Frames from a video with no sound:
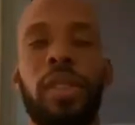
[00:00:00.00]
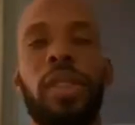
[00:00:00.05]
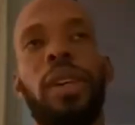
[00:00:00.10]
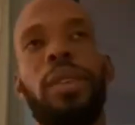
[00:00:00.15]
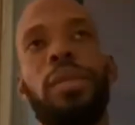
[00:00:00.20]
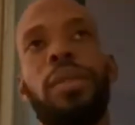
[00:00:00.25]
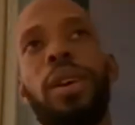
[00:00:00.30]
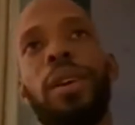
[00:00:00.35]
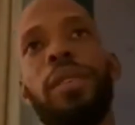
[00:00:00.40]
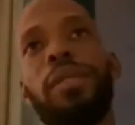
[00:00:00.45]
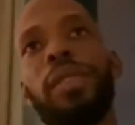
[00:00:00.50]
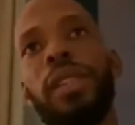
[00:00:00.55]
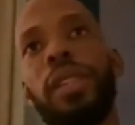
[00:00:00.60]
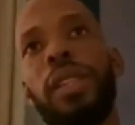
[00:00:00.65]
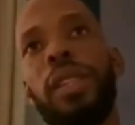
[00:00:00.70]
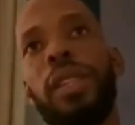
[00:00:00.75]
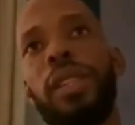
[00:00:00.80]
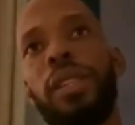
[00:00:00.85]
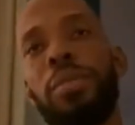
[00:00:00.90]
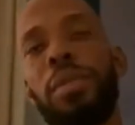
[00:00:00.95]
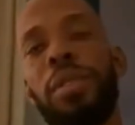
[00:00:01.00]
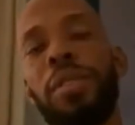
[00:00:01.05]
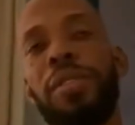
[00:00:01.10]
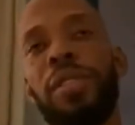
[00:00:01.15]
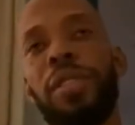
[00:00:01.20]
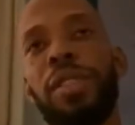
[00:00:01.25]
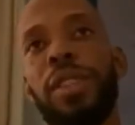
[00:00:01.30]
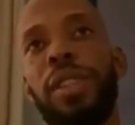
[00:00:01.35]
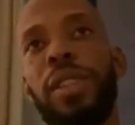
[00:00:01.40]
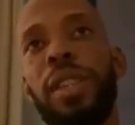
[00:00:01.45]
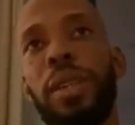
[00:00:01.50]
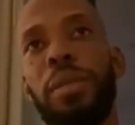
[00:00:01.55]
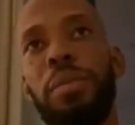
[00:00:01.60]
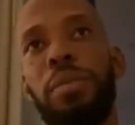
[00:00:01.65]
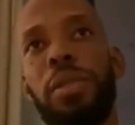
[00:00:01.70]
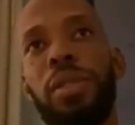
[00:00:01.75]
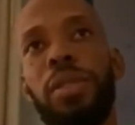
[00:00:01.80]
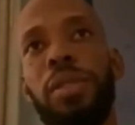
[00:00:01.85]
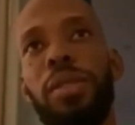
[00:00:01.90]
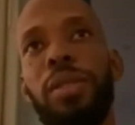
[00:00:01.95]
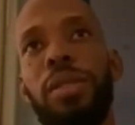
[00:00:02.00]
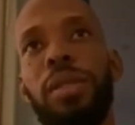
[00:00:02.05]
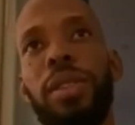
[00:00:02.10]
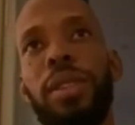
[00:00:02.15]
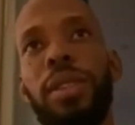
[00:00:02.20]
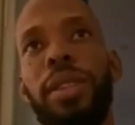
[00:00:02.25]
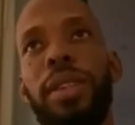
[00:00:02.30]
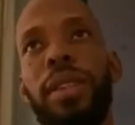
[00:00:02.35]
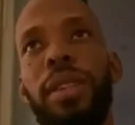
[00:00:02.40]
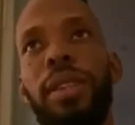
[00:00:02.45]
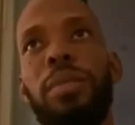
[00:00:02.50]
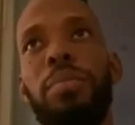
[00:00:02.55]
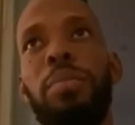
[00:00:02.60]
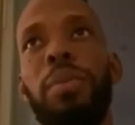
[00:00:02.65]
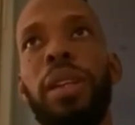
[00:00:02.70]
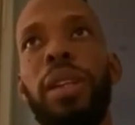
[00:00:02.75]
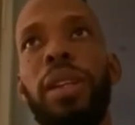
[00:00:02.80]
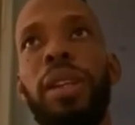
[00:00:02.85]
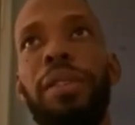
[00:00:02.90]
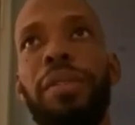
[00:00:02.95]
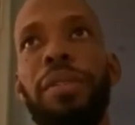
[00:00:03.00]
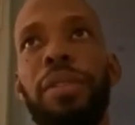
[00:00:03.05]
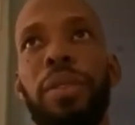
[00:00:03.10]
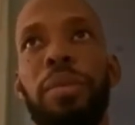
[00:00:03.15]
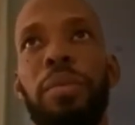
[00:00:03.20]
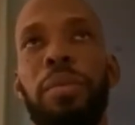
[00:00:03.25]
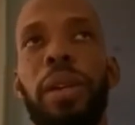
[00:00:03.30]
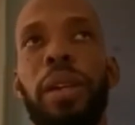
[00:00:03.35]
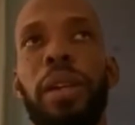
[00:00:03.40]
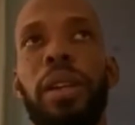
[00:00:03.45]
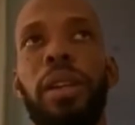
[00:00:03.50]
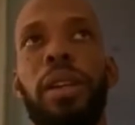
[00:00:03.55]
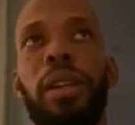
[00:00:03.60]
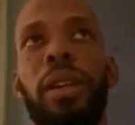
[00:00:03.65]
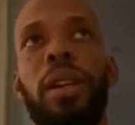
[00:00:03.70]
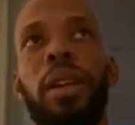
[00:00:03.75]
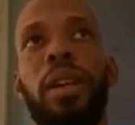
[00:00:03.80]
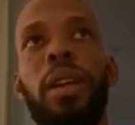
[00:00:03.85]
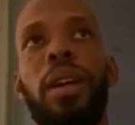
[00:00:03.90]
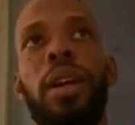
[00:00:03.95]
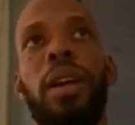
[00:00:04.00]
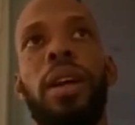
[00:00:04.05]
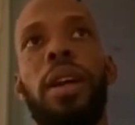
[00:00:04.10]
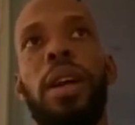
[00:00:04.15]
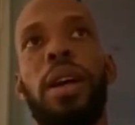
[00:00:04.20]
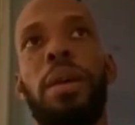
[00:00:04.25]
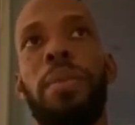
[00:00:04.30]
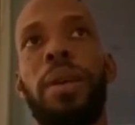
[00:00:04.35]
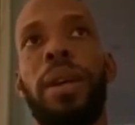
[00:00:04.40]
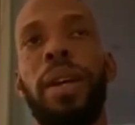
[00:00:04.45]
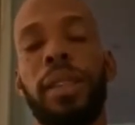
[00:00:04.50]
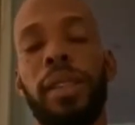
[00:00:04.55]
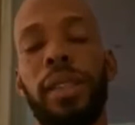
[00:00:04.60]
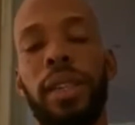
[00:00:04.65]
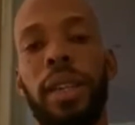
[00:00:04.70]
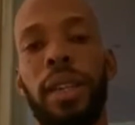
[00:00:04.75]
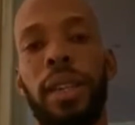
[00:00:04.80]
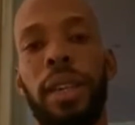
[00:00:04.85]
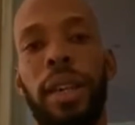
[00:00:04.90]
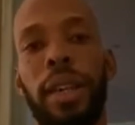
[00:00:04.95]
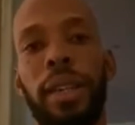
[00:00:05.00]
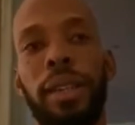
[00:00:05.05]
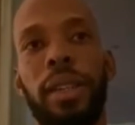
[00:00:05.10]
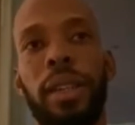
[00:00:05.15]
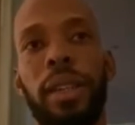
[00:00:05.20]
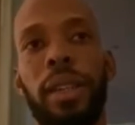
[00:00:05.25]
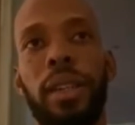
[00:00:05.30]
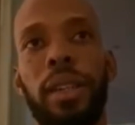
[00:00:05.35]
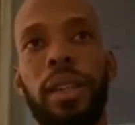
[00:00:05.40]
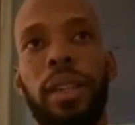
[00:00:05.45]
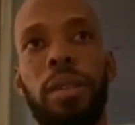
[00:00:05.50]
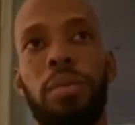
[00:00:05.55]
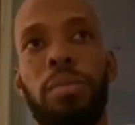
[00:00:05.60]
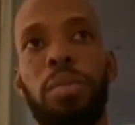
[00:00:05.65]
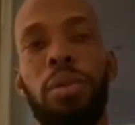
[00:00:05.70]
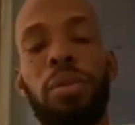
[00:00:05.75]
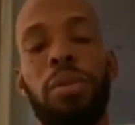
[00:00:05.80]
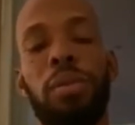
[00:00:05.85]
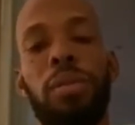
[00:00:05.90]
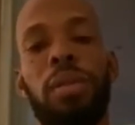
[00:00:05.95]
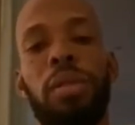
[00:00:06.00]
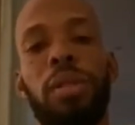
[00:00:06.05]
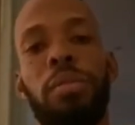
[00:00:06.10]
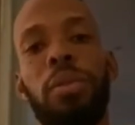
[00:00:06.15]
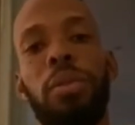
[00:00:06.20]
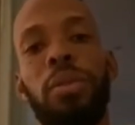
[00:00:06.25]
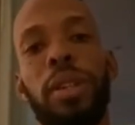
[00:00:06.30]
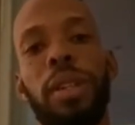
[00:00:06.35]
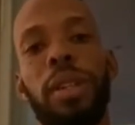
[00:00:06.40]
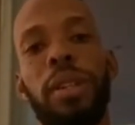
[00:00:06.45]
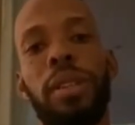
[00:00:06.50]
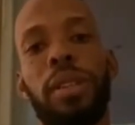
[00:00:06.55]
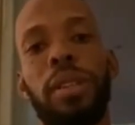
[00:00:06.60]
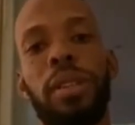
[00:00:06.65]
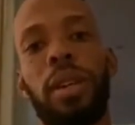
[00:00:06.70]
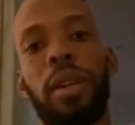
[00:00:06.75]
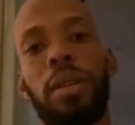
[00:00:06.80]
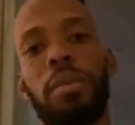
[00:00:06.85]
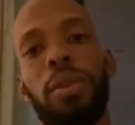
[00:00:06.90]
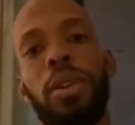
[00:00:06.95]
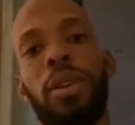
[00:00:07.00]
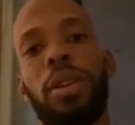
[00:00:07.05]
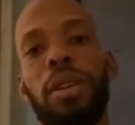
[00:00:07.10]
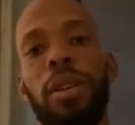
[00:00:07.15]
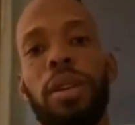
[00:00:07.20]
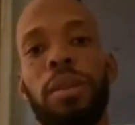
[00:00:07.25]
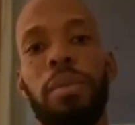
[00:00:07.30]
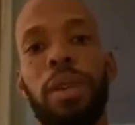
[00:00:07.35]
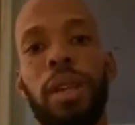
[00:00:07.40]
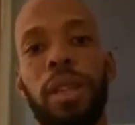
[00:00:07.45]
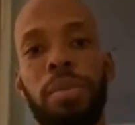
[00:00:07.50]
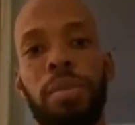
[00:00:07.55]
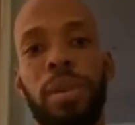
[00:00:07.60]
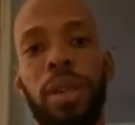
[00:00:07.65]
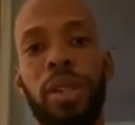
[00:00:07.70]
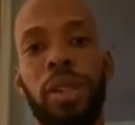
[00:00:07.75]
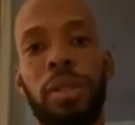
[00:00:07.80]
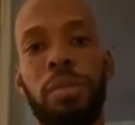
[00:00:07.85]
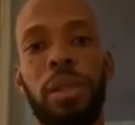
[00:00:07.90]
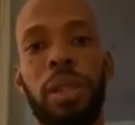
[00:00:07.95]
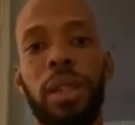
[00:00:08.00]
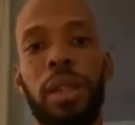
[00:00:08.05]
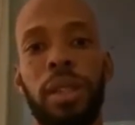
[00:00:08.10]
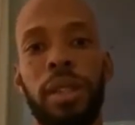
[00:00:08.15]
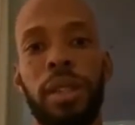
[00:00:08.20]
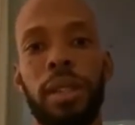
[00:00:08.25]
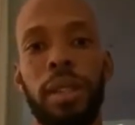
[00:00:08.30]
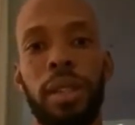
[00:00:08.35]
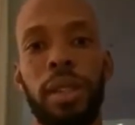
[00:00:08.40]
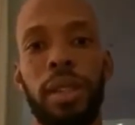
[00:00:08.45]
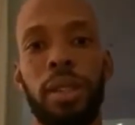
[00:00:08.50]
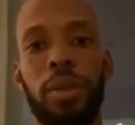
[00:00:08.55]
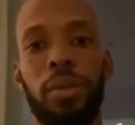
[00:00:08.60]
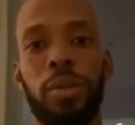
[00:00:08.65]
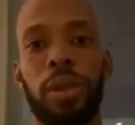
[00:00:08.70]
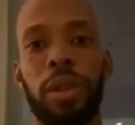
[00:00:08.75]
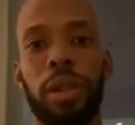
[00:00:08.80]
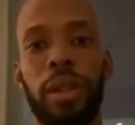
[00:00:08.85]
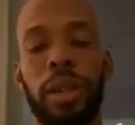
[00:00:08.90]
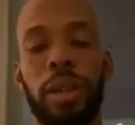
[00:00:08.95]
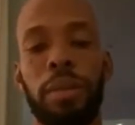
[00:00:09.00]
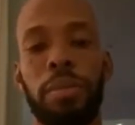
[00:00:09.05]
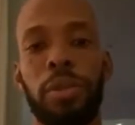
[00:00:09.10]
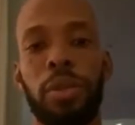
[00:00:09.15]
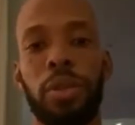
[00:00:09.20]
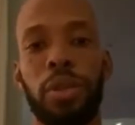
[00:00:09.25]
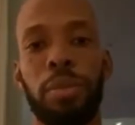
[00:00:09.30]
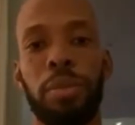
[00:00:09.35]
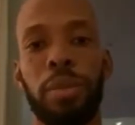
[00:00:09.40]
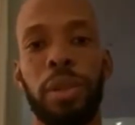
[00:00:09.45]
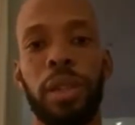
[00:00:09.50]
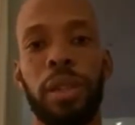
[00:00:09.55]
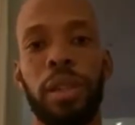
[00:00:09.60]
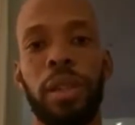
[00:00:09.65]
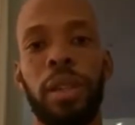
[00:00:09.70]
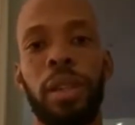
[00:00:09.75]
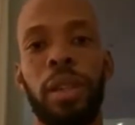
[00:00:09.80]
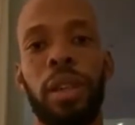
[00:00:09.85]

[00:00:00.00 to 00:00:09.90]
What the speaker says: Yeah, well, obviously it's my first time, so it's a bit different, but I'm excited about this call up, especially because it's a World Cup tournament,